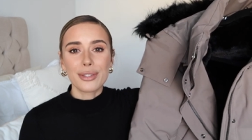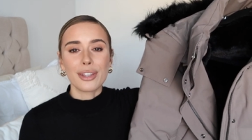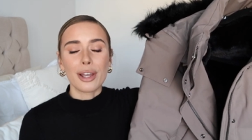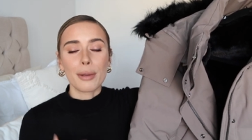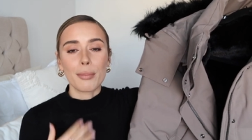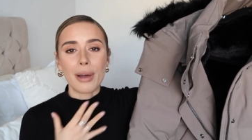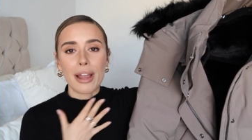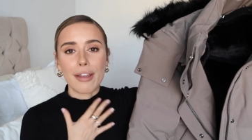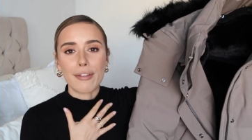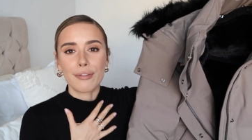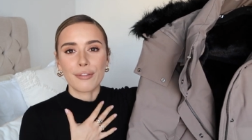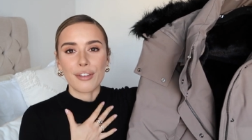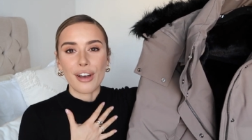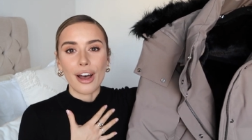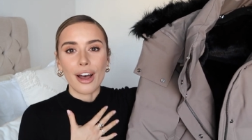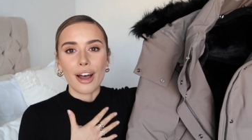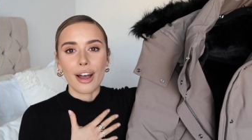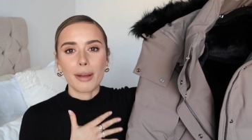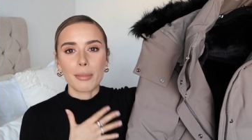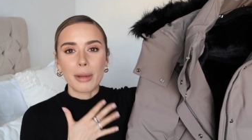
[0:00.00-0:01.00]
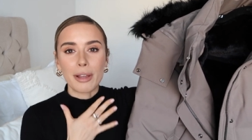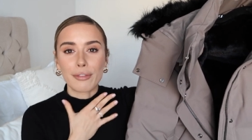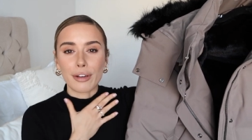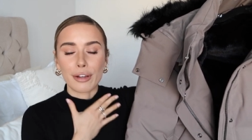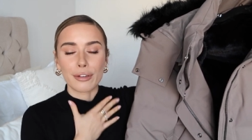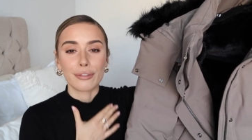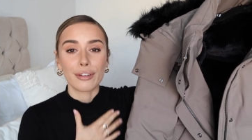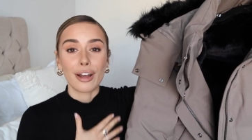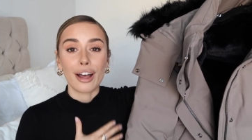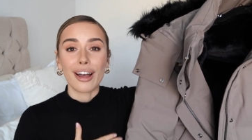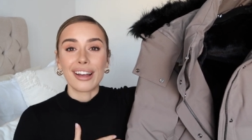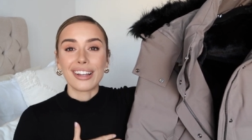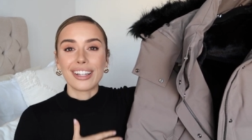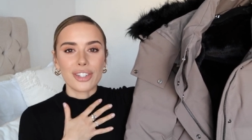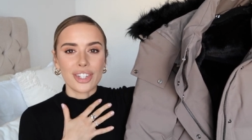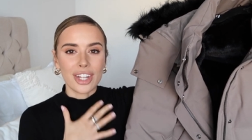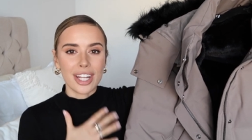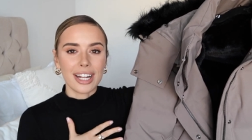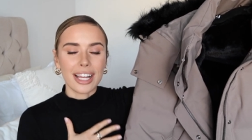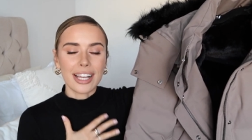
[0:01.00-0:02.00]
So my fur, my faux fur
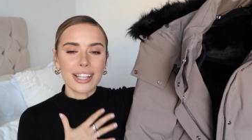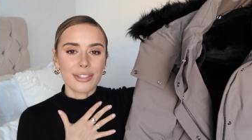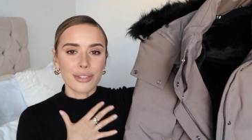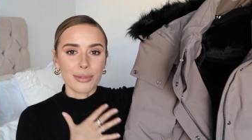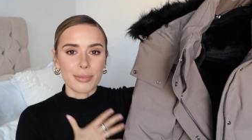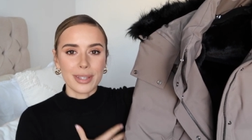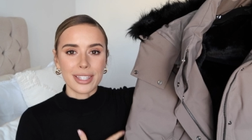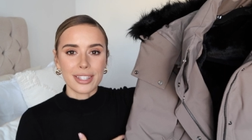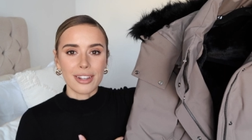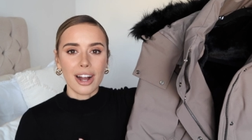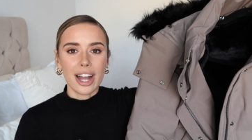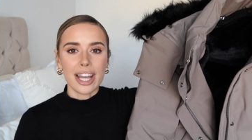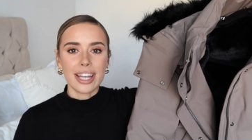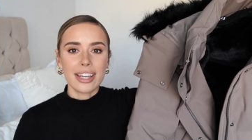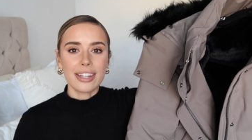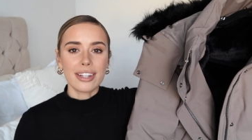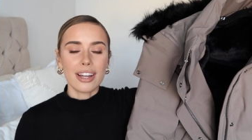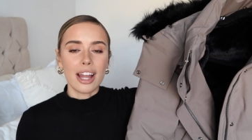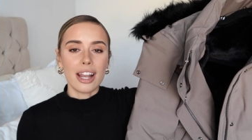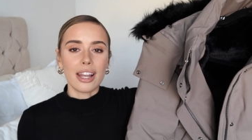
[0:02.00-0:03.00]
gilets from Missguided,